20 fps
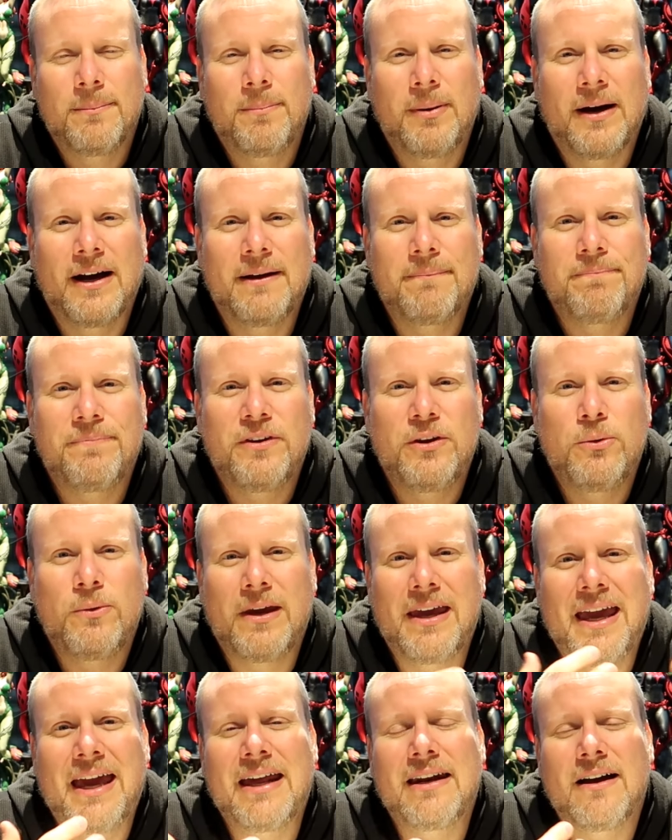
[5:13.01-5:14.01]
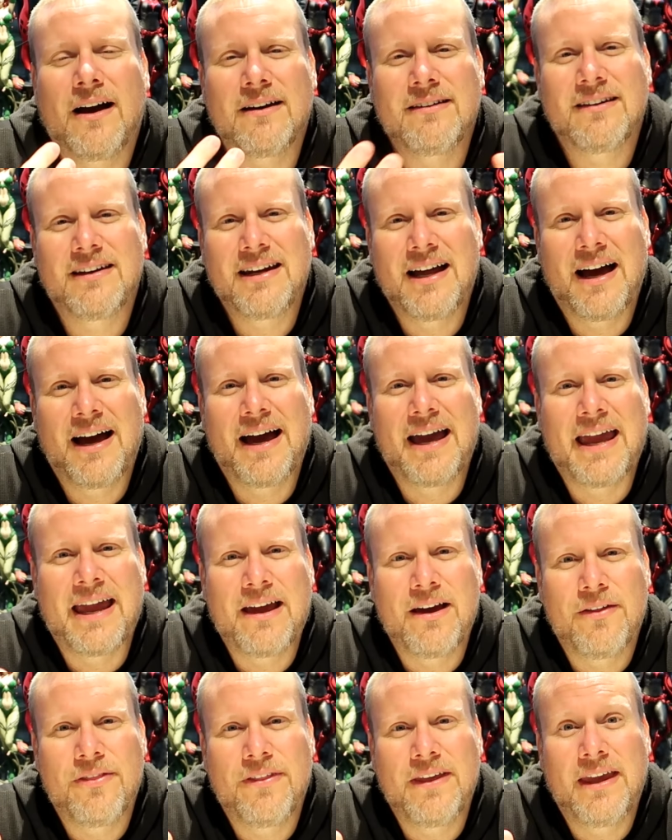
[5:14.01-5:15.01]
But you cannot
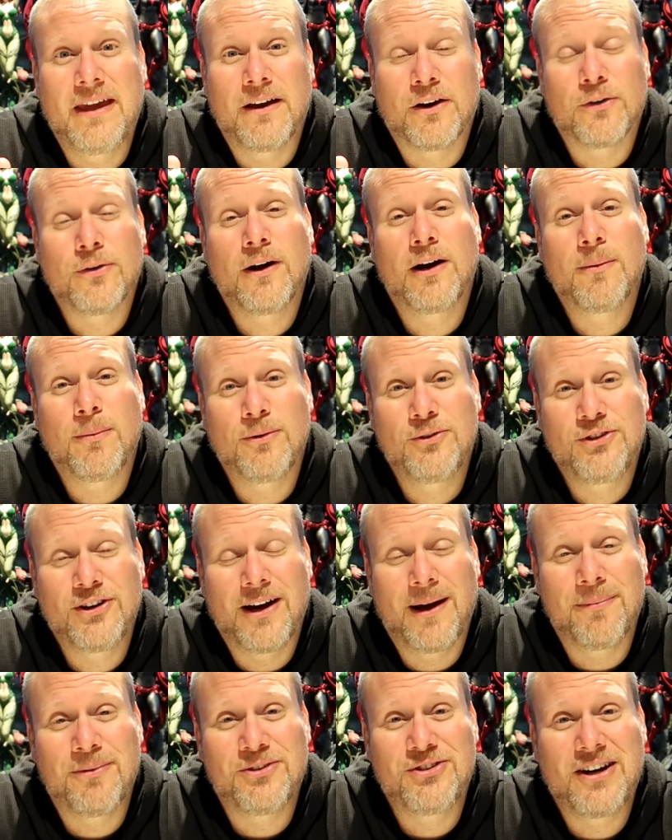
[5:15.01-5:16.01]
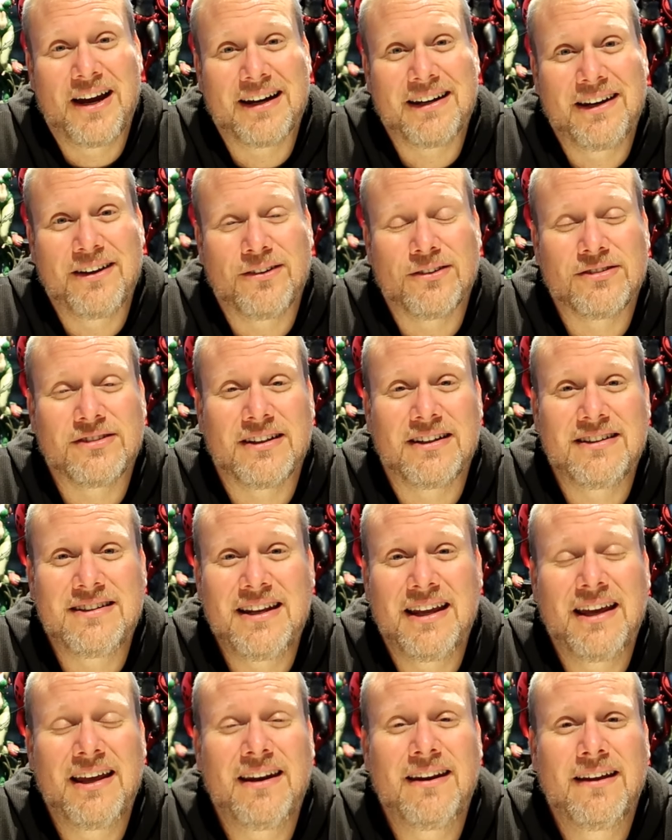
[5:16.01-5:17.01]
deny the incredible job that Jack Nicholson
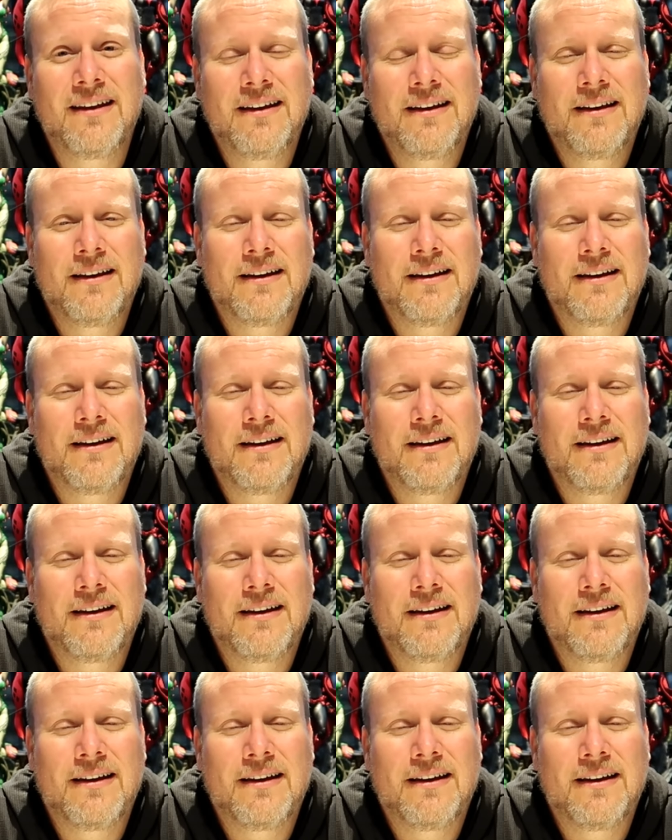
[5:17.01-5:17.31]
did.